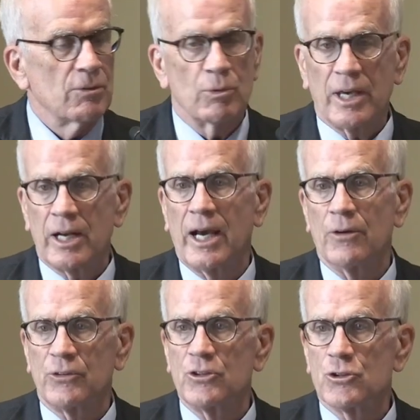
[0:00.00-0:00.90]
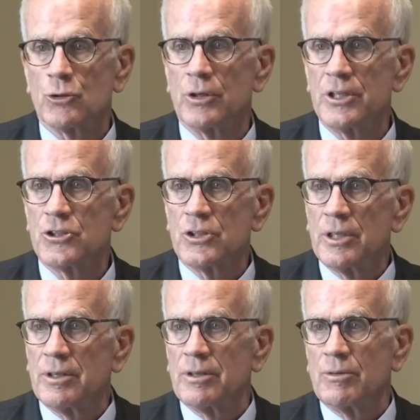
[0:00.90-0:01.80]
We got a housing shortage.
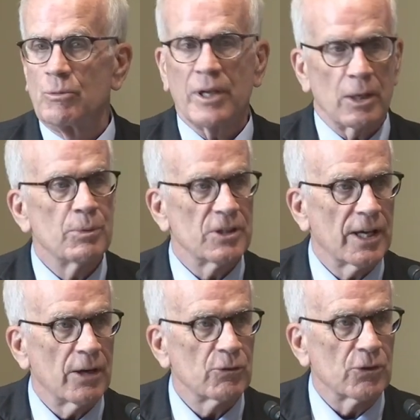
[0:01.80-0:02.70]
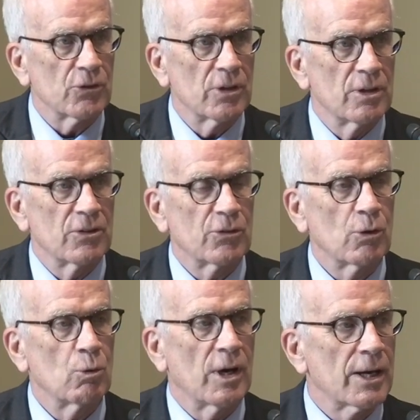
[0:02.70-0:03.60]
We got to build houses.
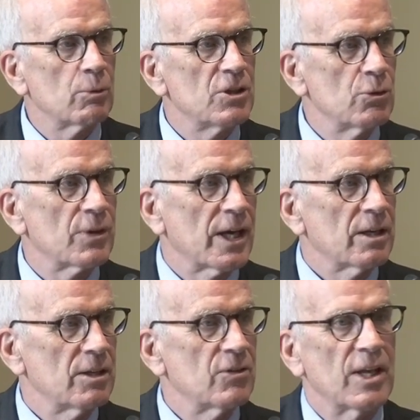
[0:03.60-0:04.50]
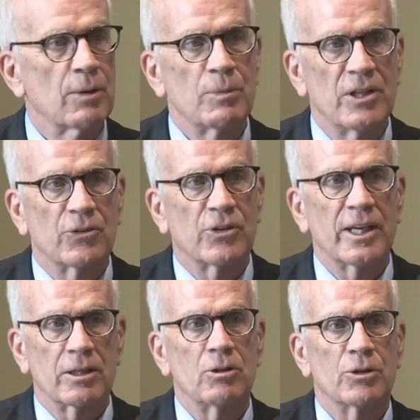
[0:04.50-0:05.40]
So how do we do that? And that means
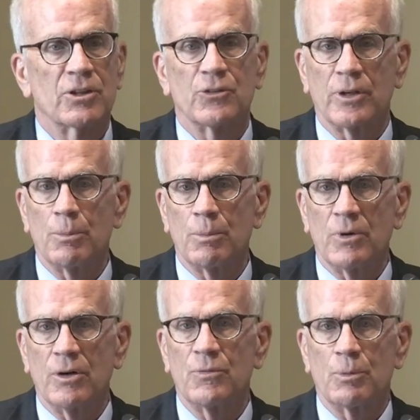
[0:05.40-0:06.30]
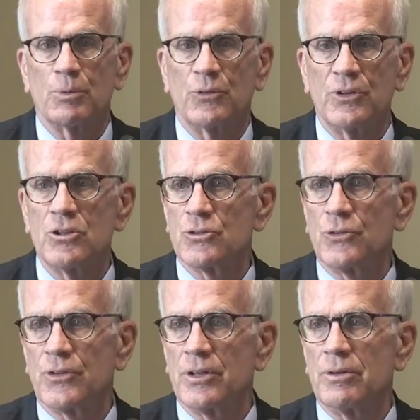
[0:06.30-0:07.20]
taking a look at some of the
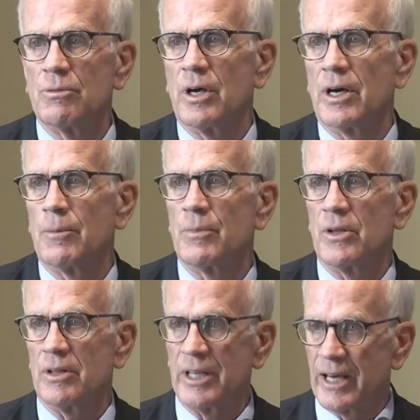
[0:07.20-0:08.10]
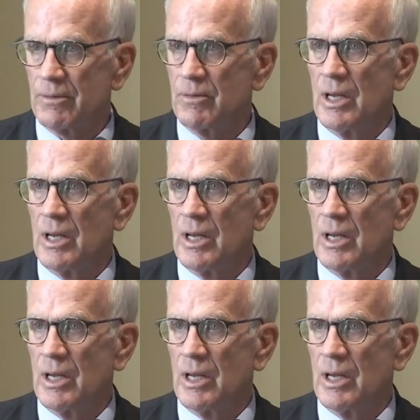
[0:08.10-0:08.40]
procedures that um, a lot